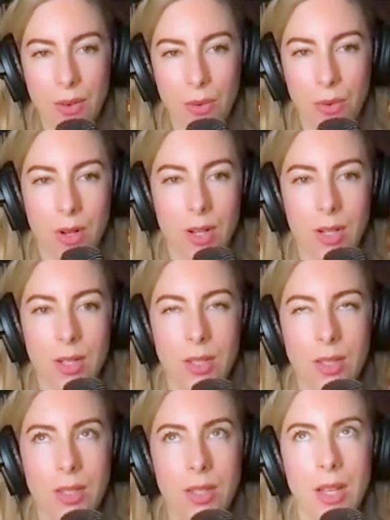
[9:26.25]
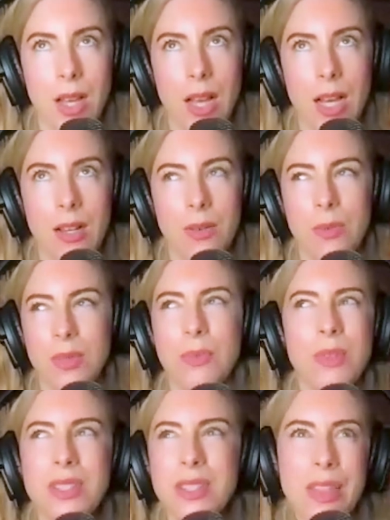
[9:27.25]
or
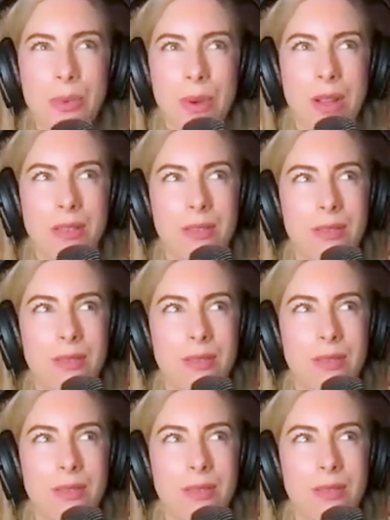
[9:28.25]
what's the other one?